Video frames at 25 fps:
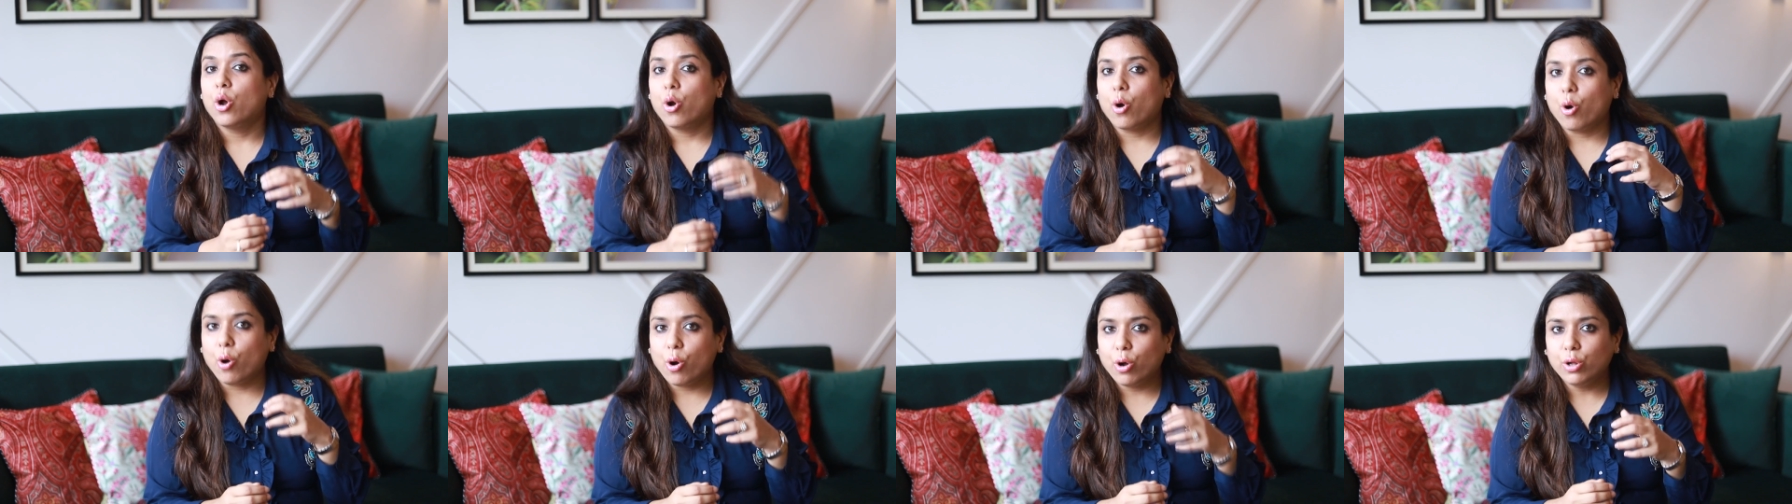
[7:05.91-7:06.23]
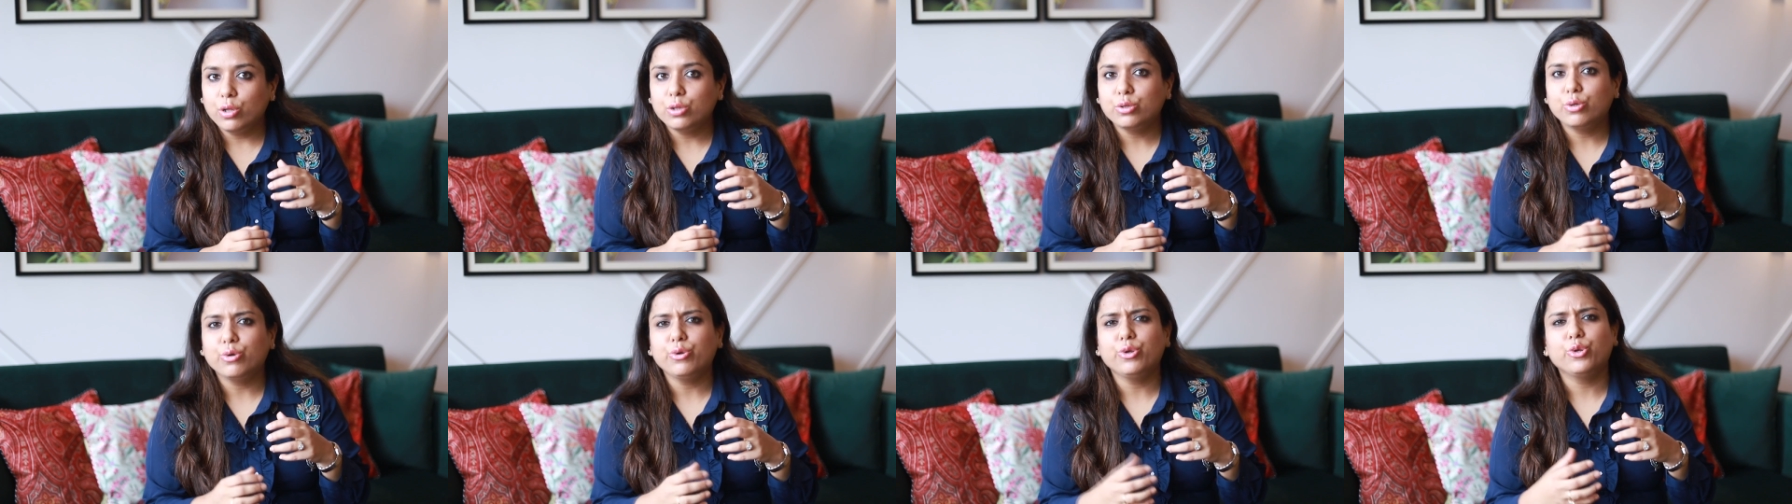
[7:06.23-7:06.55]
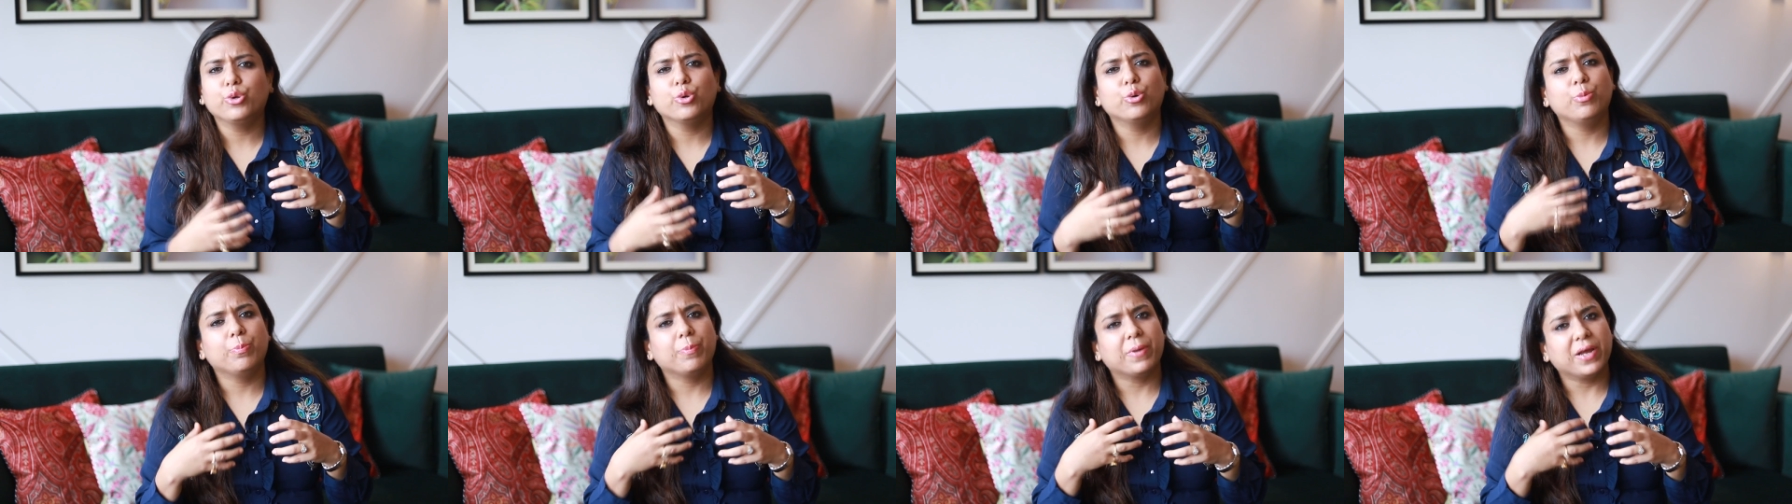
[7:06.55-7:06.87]
Although
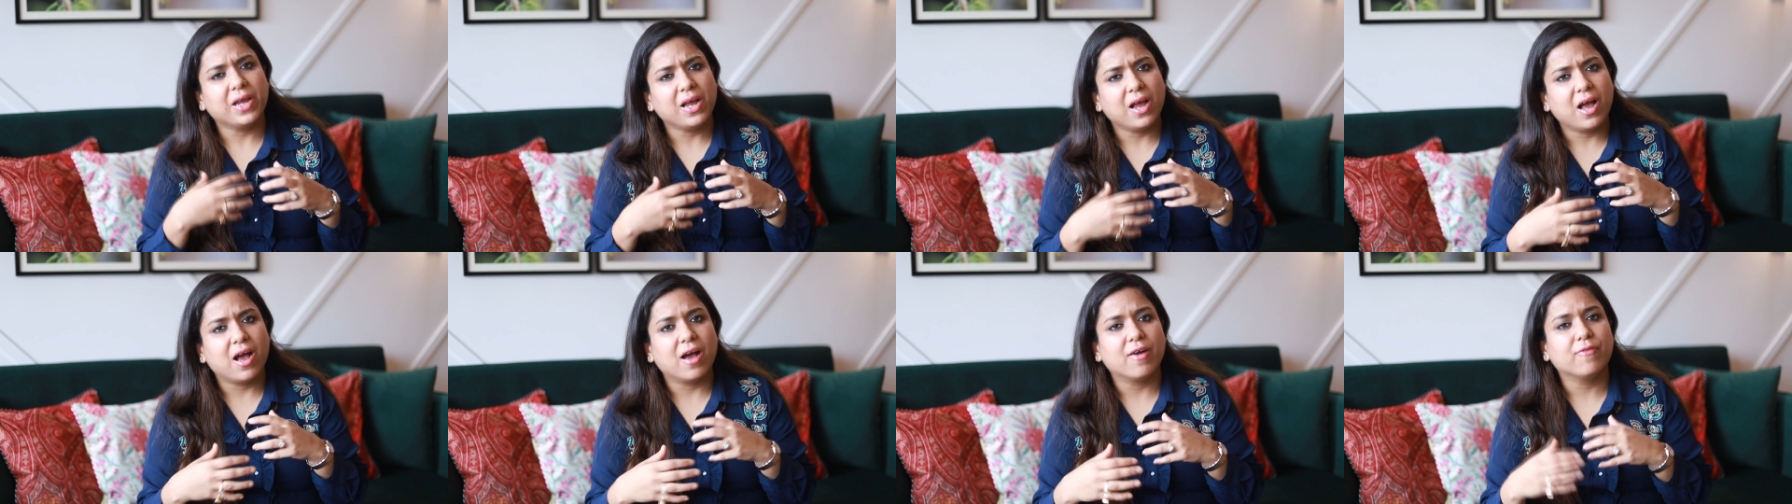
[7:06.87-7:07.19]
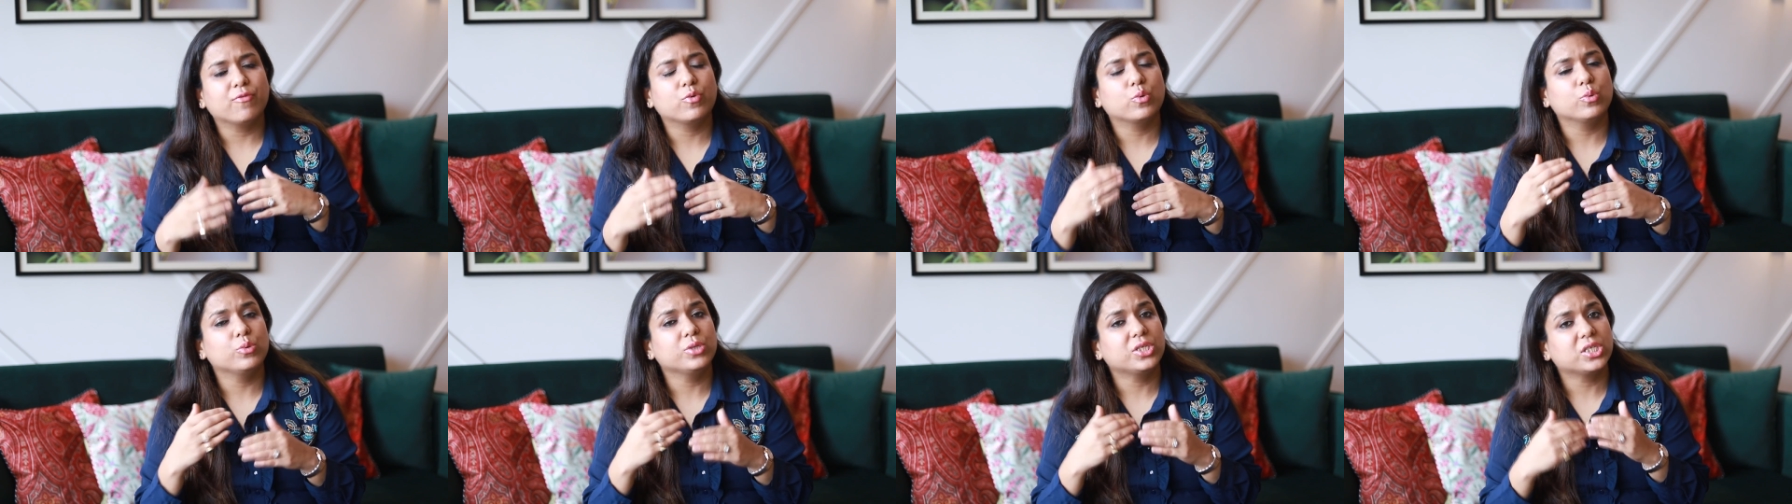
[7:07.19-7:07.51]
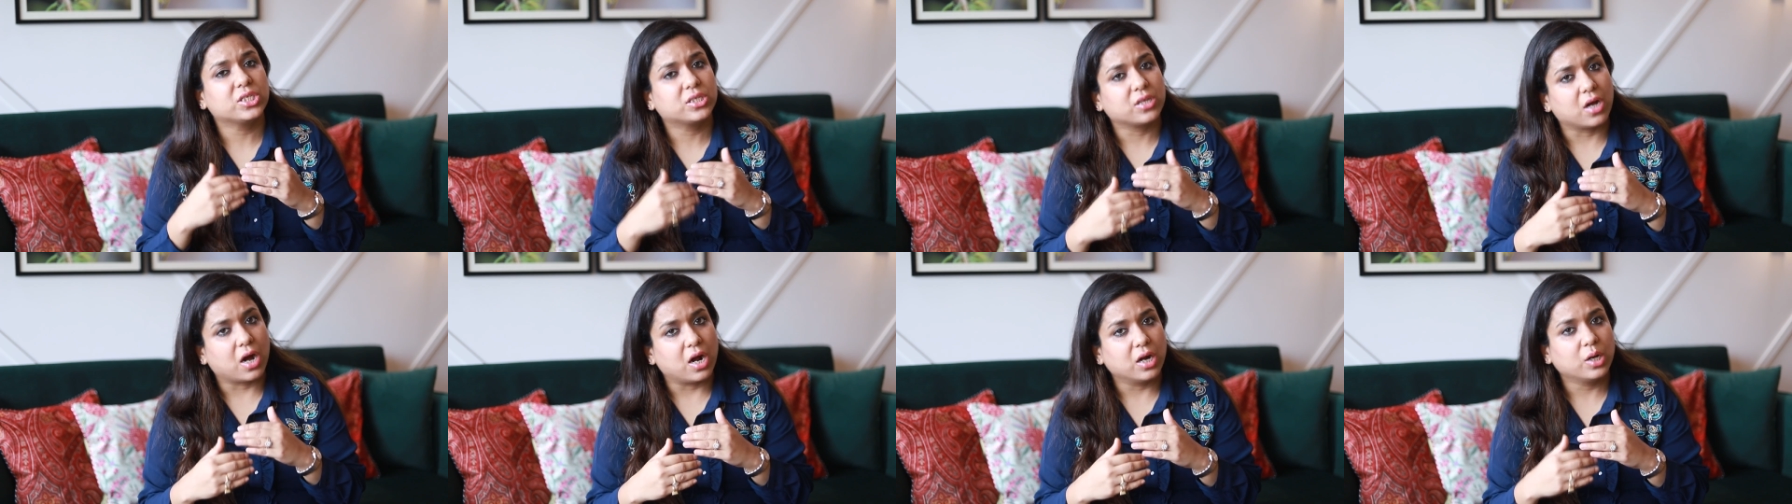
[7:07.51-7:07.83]
you may have to
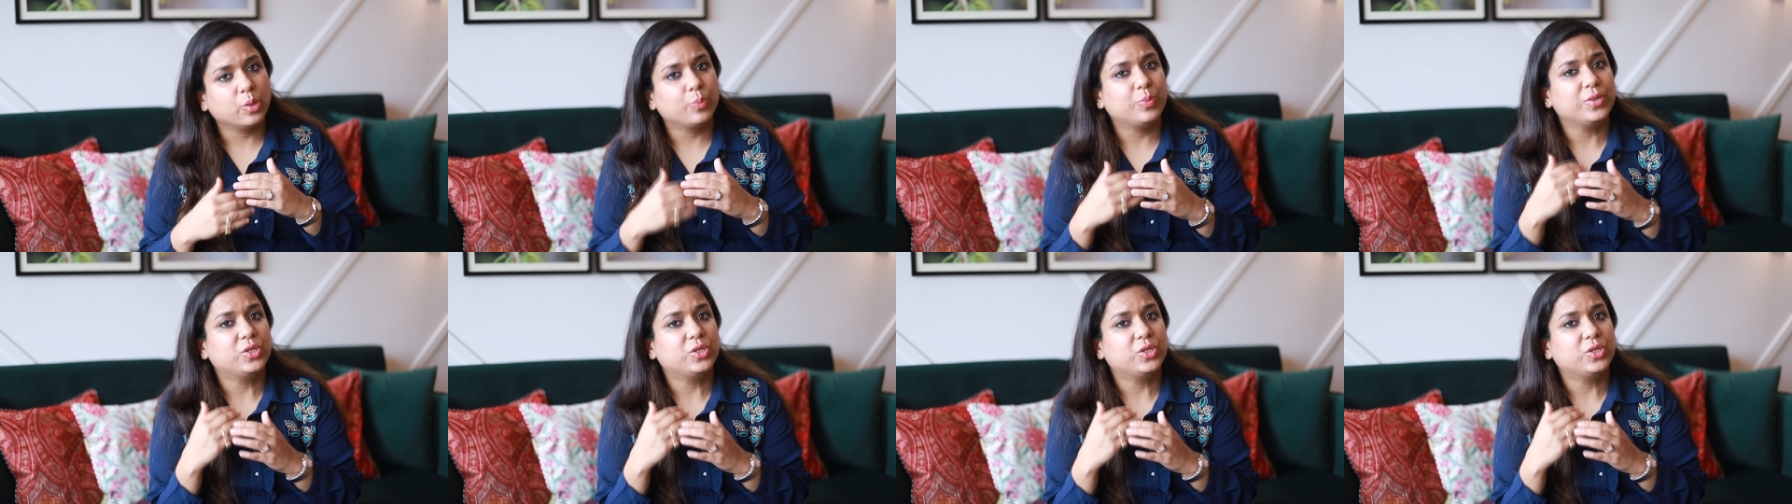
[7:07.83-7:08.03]
start